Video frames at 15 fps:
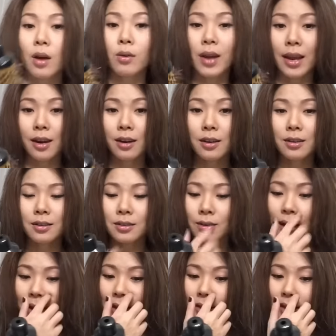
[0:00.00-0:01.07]
out air.
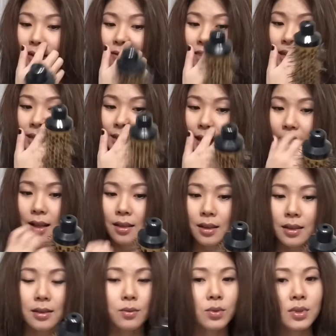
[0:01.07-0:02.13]
So I can definitely style
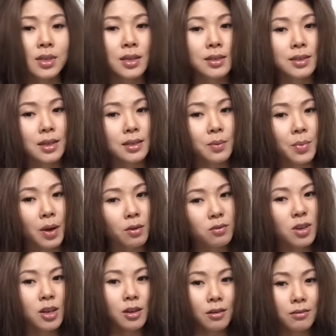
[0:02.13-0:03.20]
it since it's
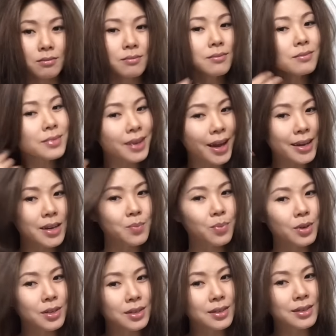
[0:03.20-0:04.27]
about, 90%
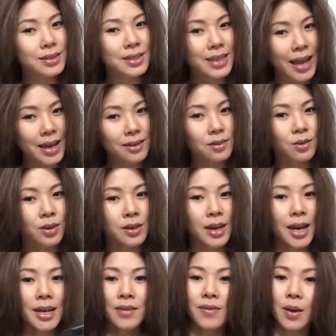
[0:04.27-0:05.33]
or
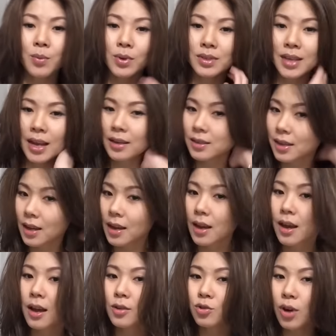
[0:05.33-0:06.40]
95%
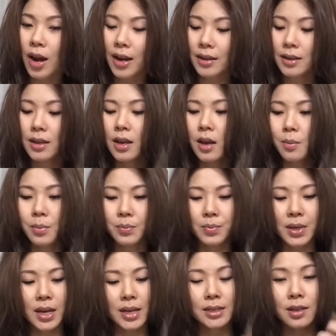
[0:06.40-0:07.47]
dry,
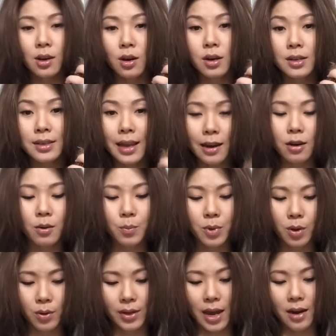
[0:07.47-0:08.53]
because there is air
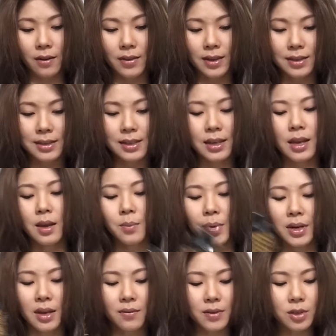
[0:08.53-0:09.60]
blowing out of this.
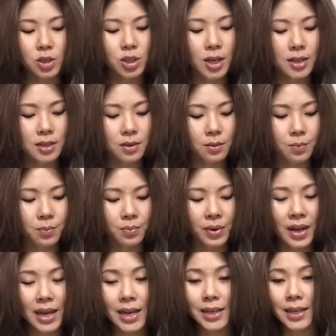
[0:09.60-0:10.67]
But if it's just
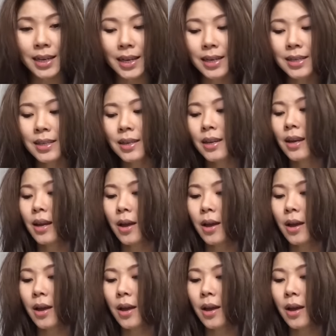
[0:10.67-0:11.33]
plain heat,